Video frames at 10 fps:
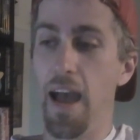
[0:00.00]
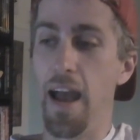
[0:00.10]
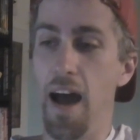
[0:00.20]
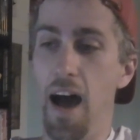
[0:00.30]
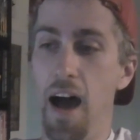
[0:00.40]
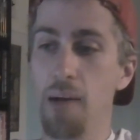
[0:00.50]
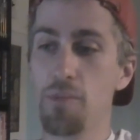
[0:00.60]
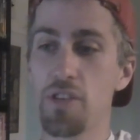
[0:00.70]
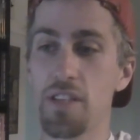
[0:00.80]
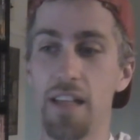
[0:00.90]
And
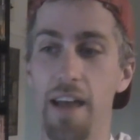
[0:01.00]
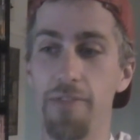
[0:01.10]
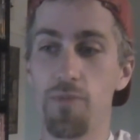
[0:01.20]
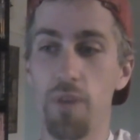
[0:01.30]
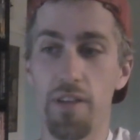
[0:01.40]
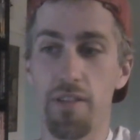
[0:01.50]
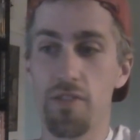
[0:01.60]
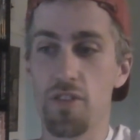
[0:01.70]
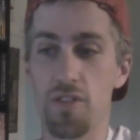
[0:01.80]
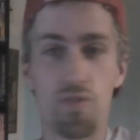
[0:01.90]
I'm just left with
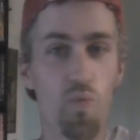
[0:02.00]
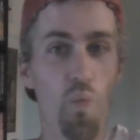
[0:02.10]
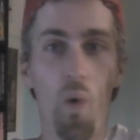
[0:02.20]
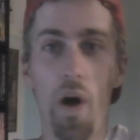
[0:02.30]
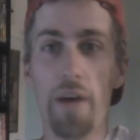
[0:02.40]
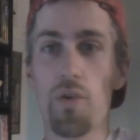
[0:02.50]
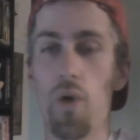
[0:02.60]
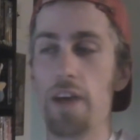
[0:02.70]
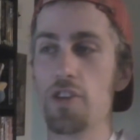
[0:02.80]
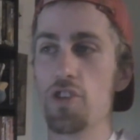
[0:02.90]
just one
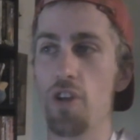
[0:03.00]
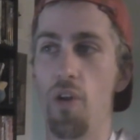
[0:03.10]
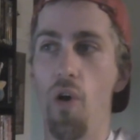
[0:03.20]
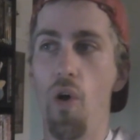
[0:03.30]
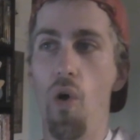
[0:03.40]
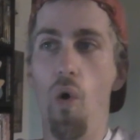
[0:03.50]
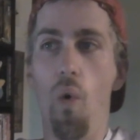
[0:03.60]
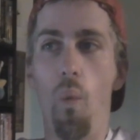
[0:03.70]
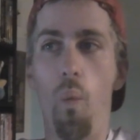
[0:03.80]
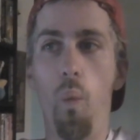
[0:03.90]
question.
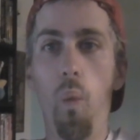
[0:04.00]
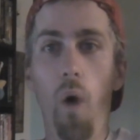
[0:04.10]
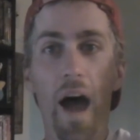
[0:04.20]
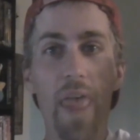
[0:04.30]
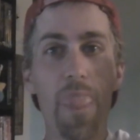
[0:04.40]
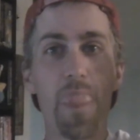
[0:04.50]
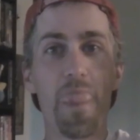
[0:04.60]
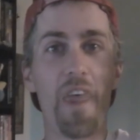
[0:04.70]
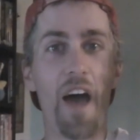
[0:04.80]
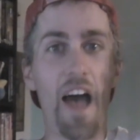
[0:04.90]
What
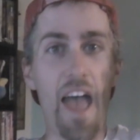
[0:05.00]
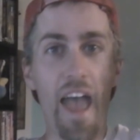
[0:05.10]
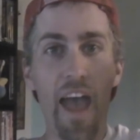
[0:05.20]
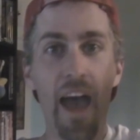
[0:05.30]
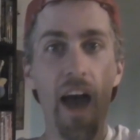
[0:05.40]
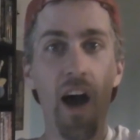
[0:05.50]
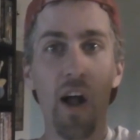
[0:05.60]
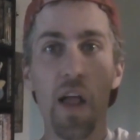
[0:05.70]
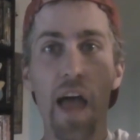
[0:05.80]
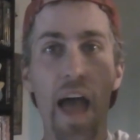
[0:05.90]
the
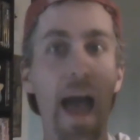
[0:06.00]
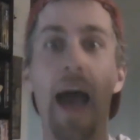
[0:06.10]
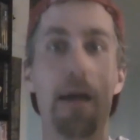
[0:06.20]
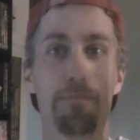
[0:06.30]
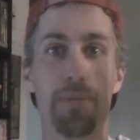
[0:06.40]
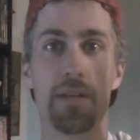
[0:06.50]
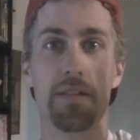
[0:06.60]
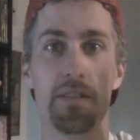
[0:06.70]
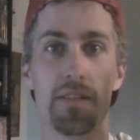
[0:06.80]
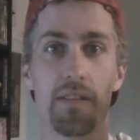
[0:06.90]
hell
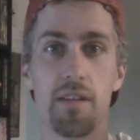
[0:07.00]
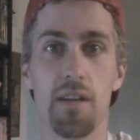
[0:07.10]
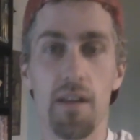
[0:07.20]
happened?